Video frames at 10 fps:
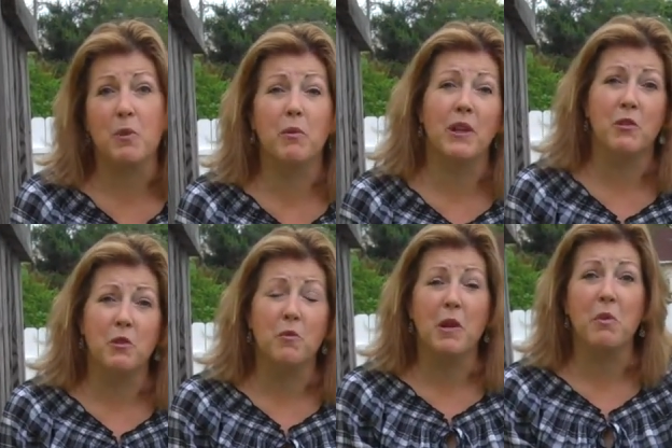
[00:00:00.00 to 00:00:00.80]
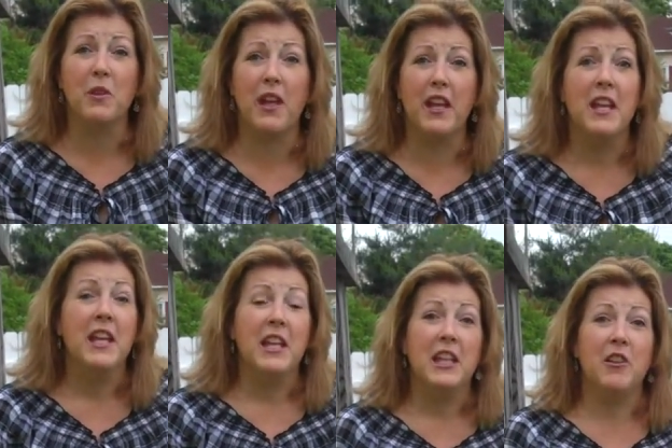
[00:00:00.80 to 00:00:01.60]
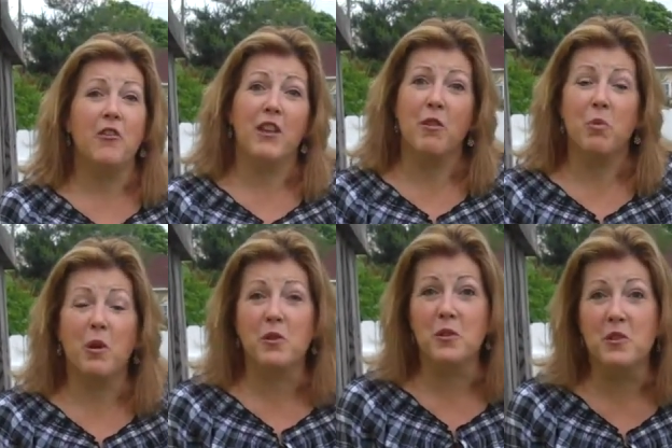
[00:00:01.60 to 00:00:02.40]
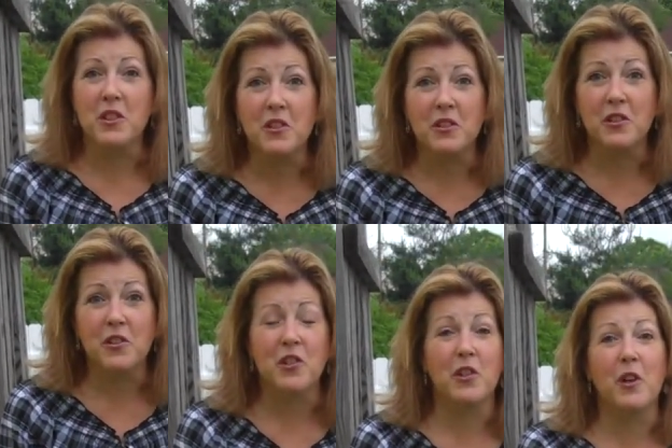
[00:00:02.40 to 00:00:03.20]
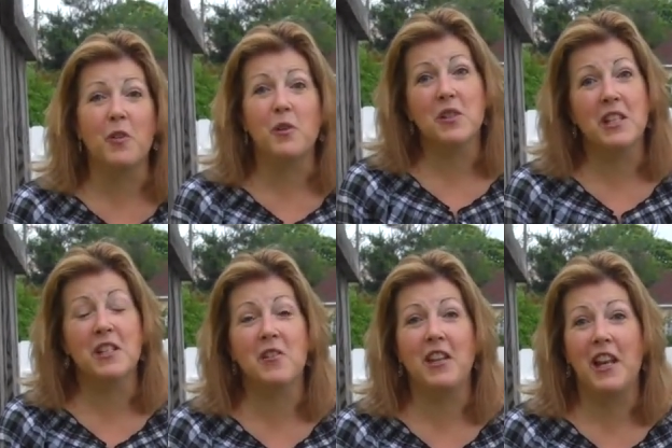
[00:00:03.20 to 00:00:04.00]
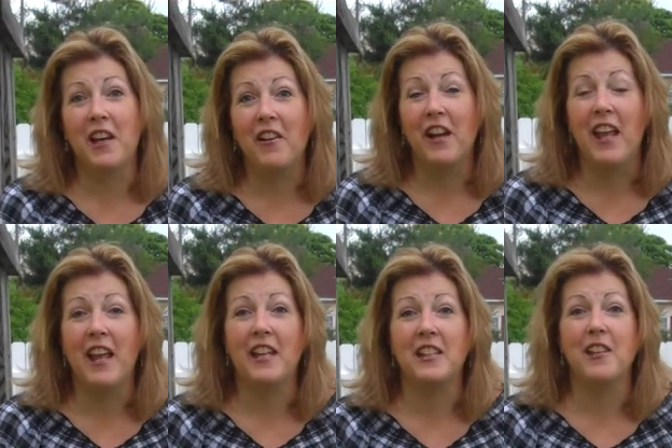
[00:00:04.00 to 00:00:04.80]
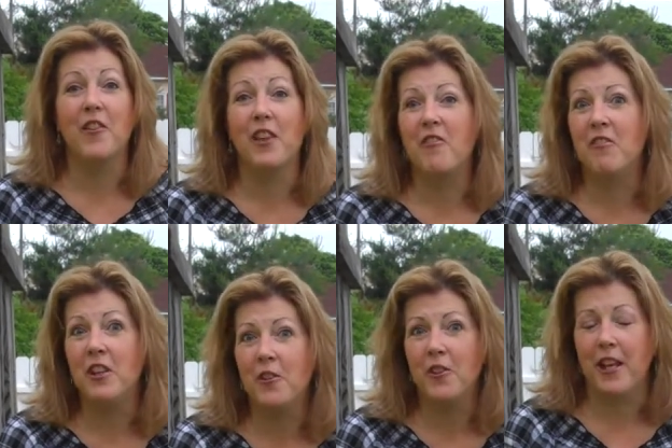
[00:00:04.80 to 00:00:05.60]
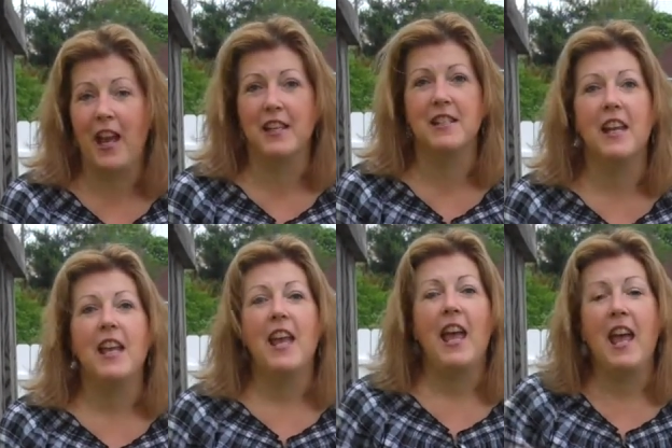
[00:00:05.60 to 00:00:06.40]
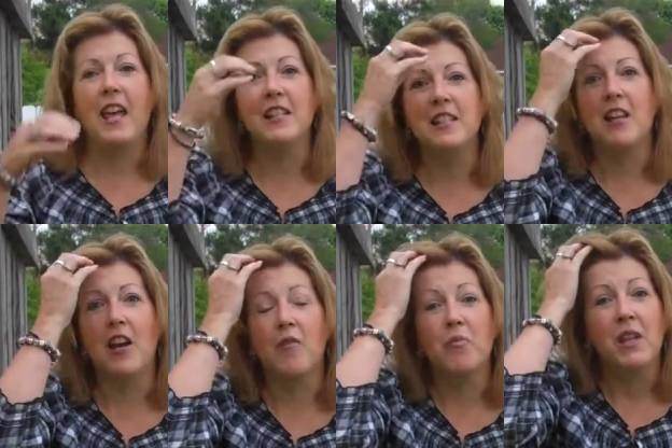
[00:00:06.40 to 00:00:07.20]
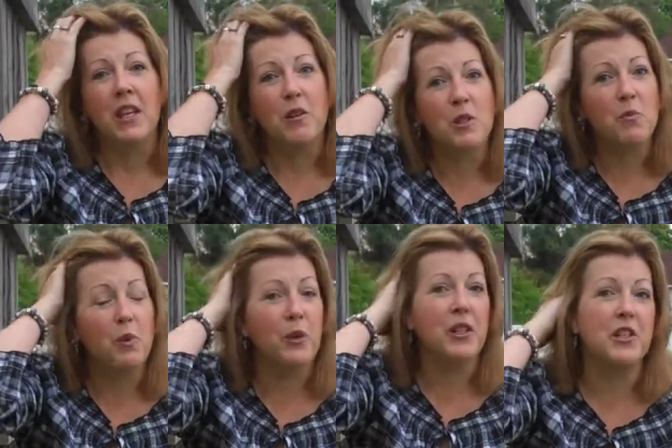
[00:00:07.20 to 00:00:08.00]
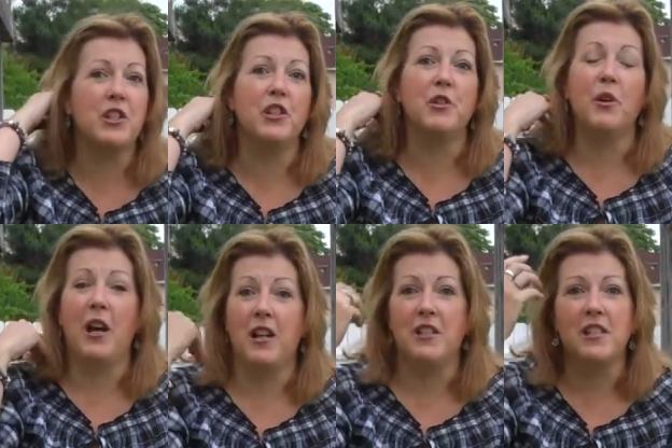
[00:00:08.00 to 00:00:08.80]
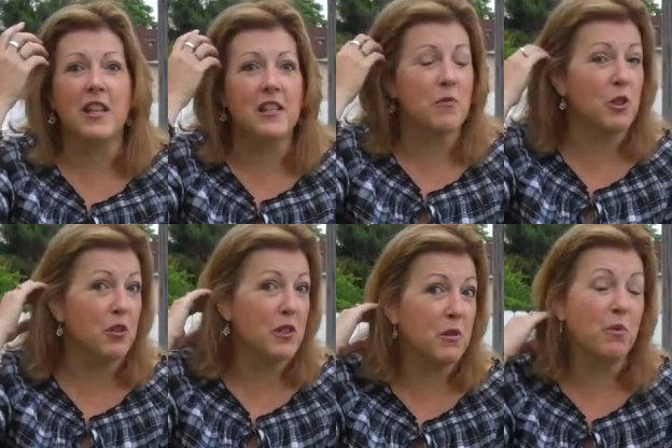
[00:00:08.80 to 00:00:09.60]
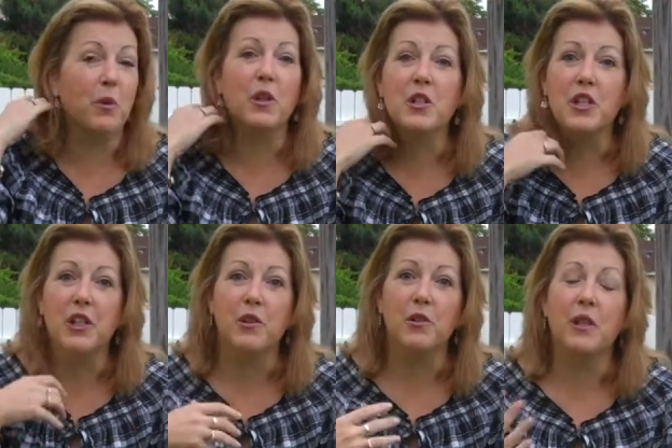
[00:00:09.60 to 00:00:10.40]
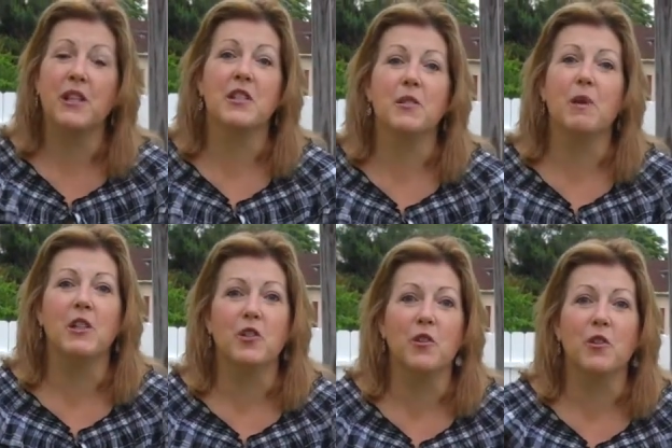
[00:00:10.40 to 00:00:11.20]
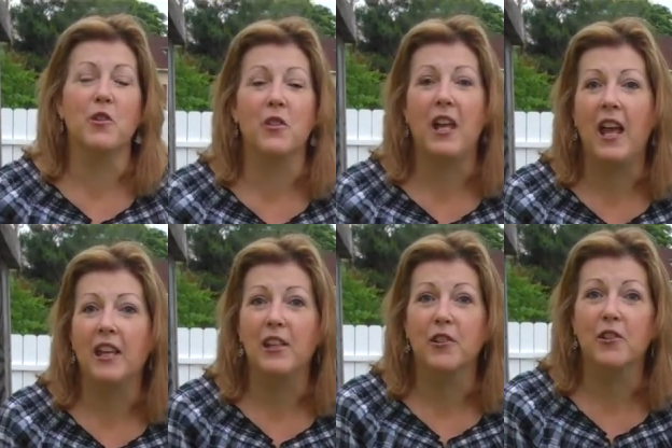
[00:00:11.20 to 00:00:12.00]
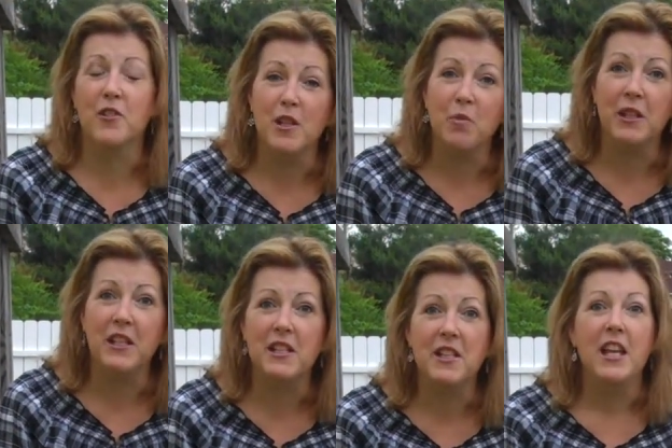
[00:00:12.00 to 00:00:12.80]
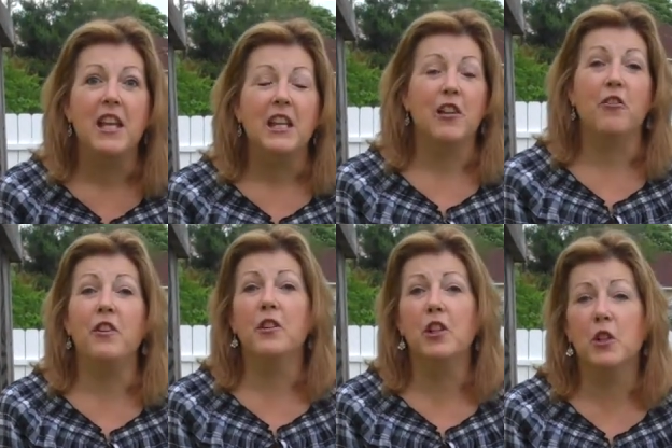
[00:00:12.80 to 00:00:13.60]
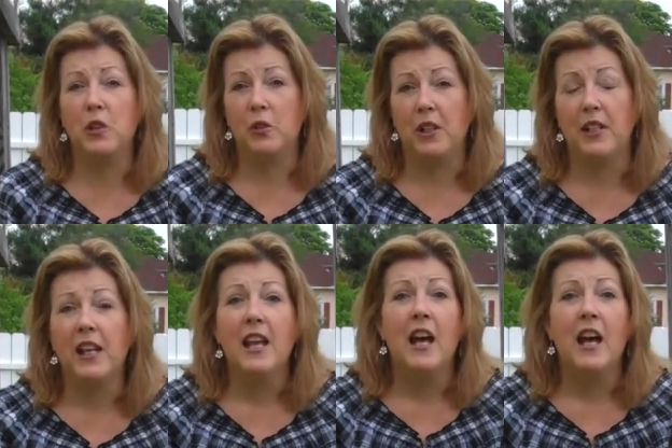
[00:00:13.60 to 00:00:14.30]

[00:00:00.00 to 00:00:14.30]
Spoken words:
But we have to remember that, you know, if they have brothers and sisters, you know, those kids are there and, you know, they feel that. And it was important to us, as I'm sure it's important to you, is to make sure that your siblings, you know, feel included.